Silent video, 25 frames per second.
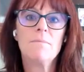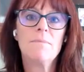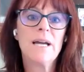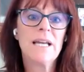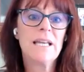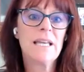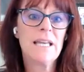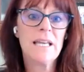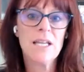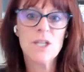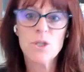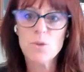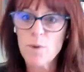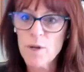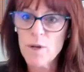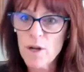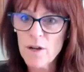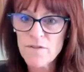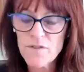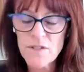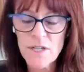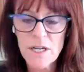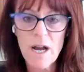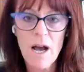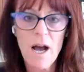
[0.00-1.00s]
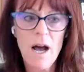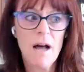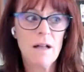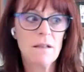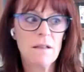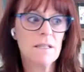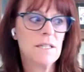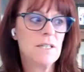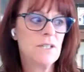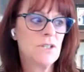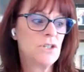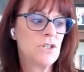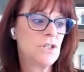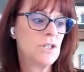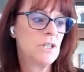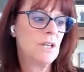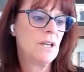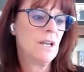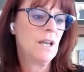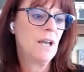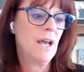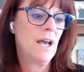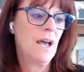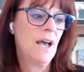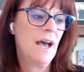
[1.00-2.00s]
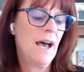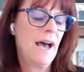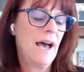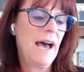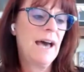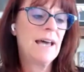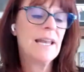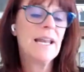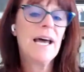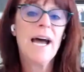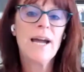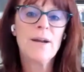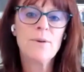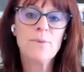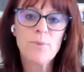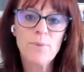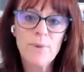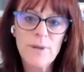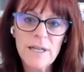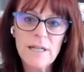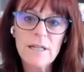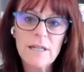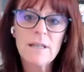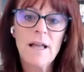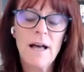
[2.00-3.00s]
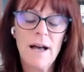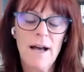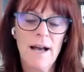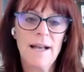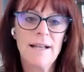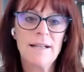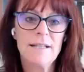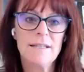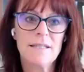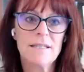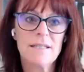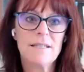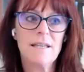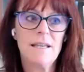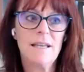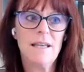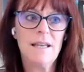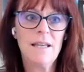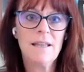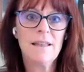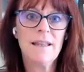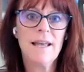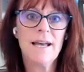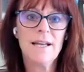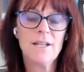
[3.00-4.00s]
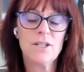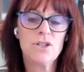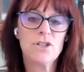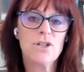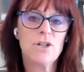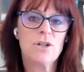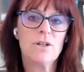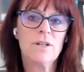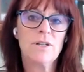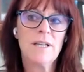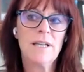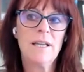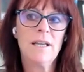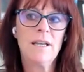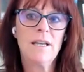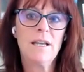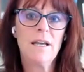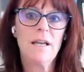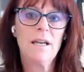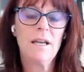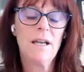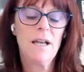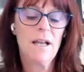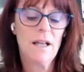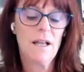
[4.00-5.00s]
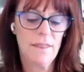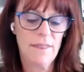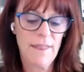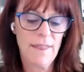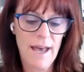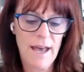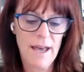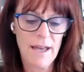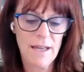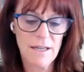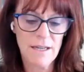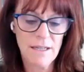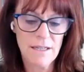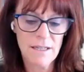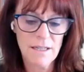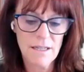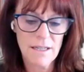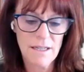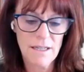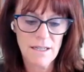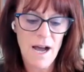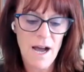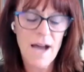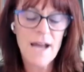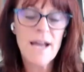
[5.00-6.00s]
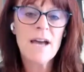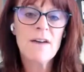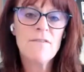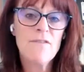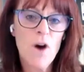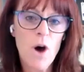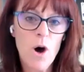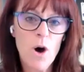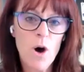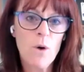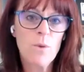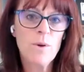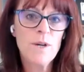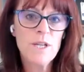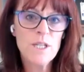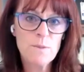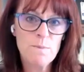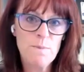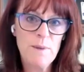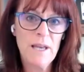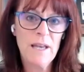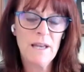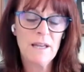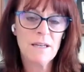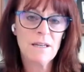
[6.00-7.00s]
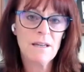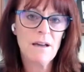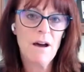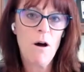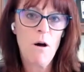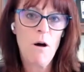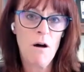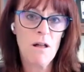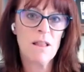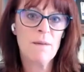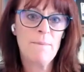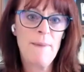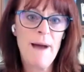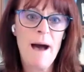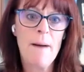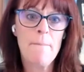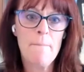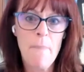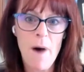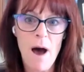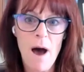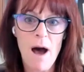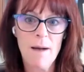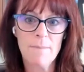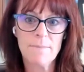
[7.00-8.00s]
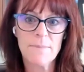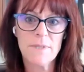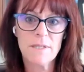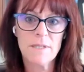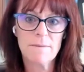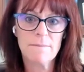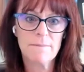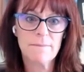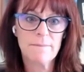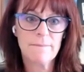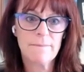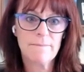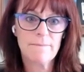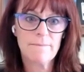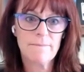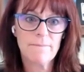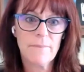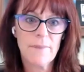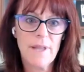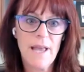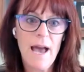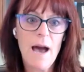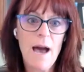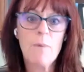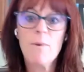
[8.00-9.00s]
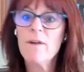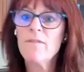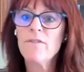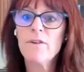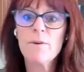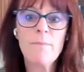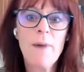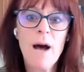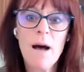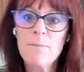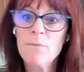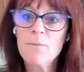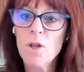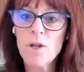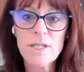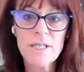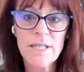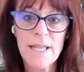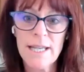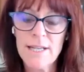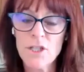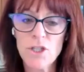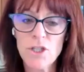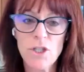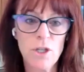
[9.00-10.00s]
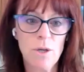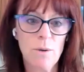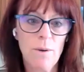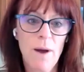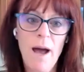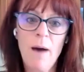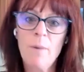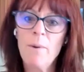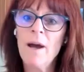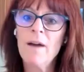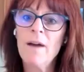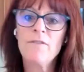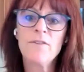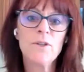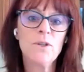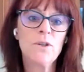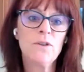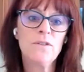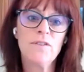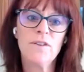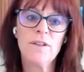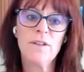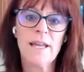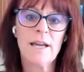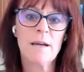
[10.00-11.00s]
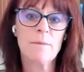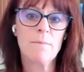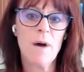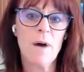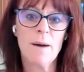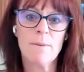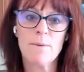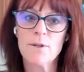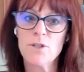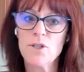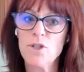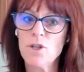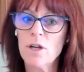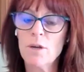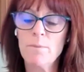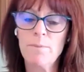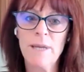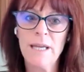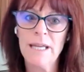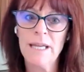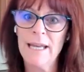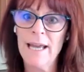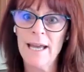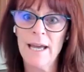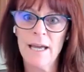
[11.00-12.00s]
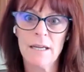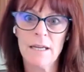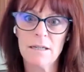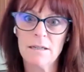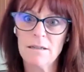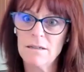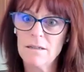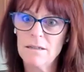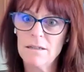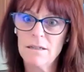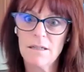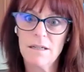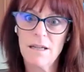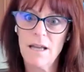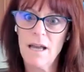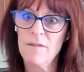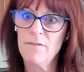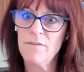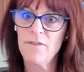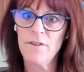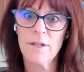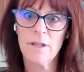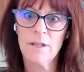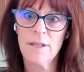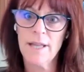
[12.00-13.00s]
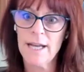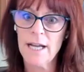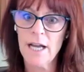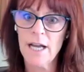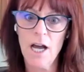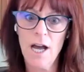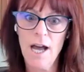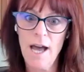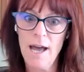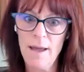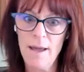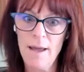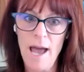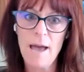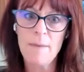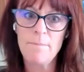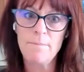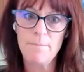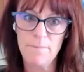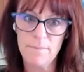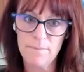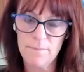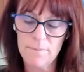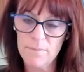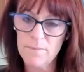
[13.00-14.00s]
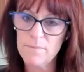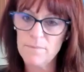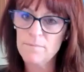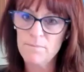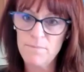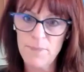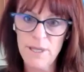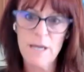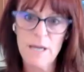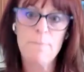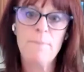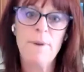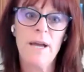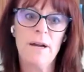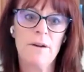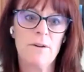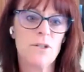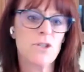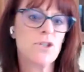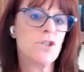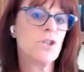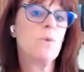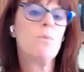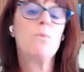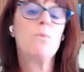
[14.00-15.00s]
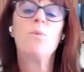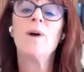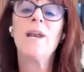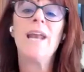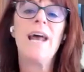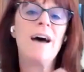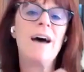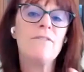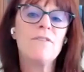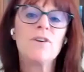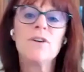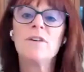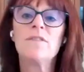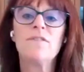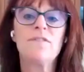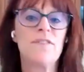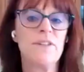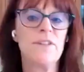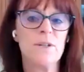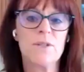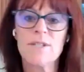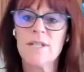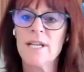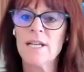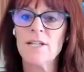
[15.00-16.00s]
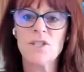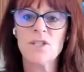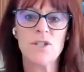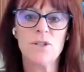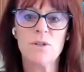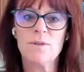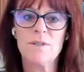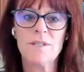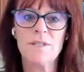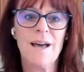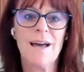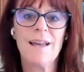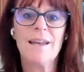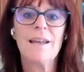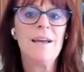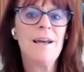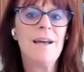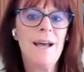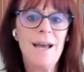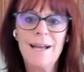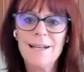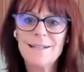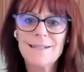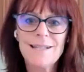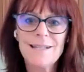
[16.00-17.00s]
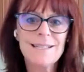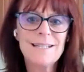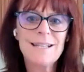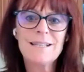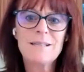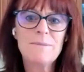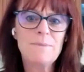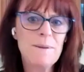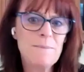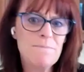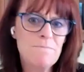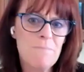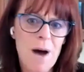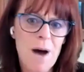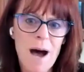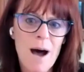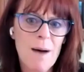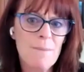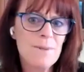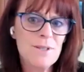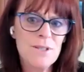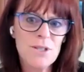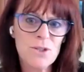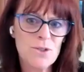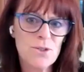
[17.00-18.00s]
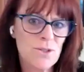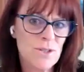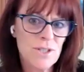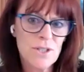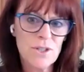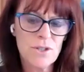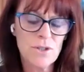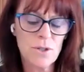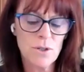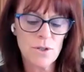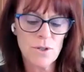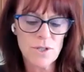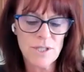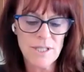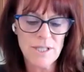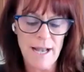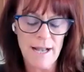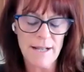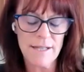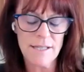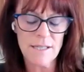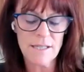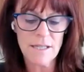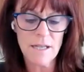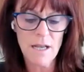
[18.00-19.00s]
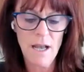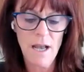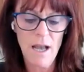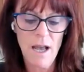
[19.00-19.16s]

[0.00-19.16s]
My kids went off to college, and I realized in that journey that I have always been all about moms. However mom looks like to you, however you feel like a mom, because you could be an aunt and feel like and be a parent. So wherever it feels like to you, not doesn't have to be mom in the traditional sense.